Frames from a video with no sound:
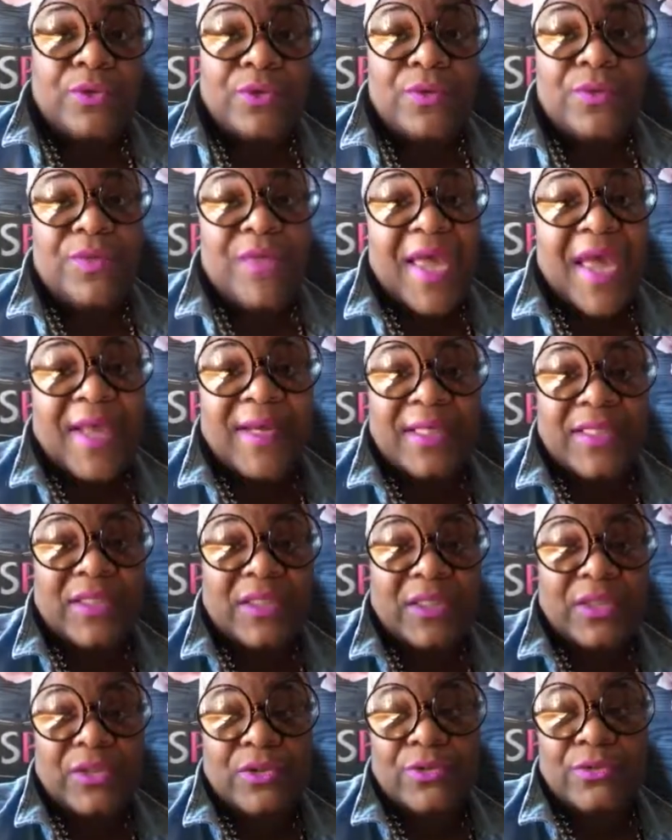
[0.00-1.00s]
Do that
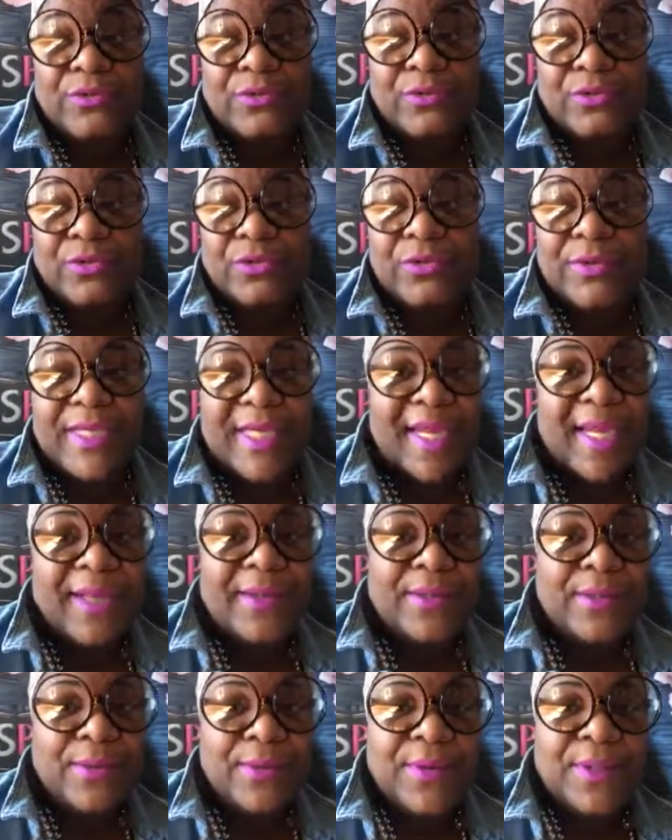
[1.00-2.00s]
until you
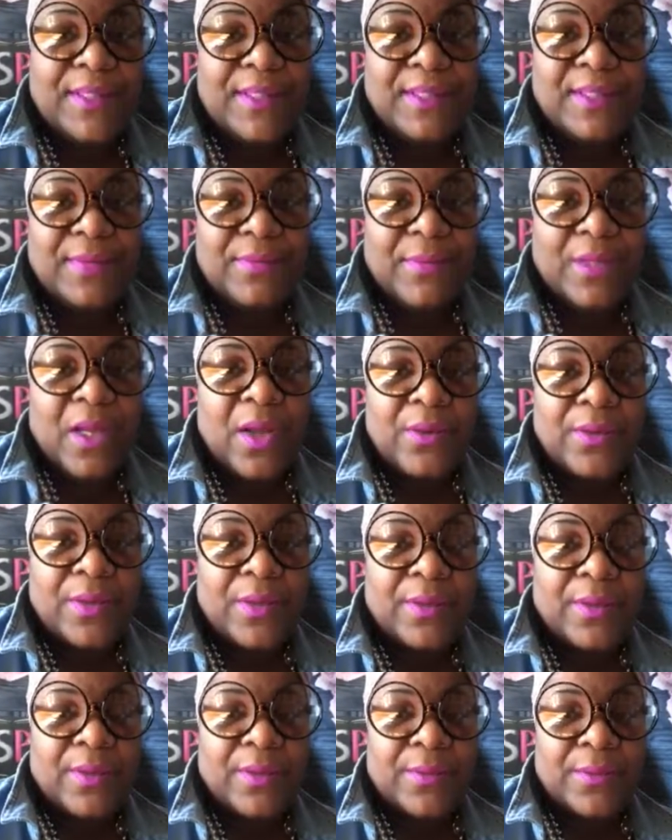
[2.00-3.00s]
can't do it any
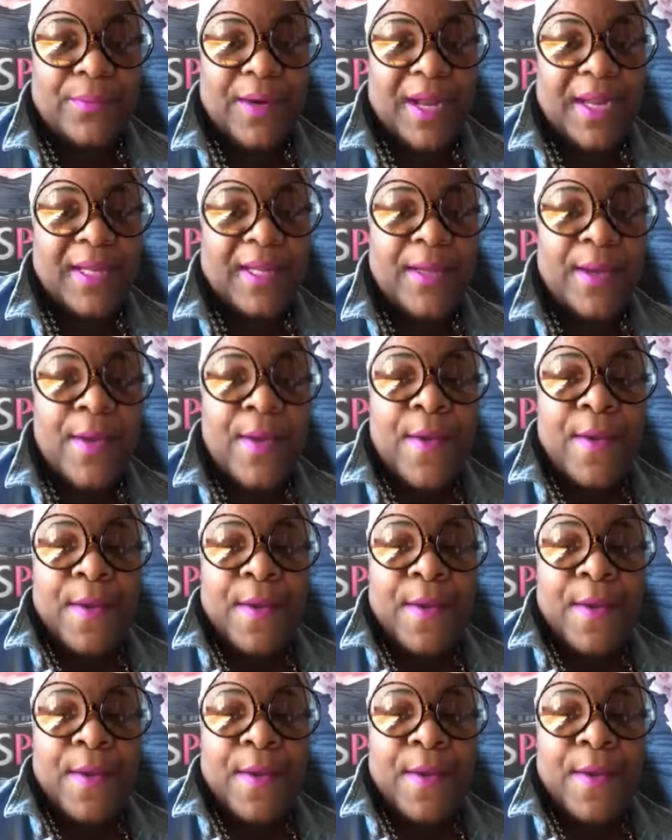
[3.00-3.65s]
longer, right?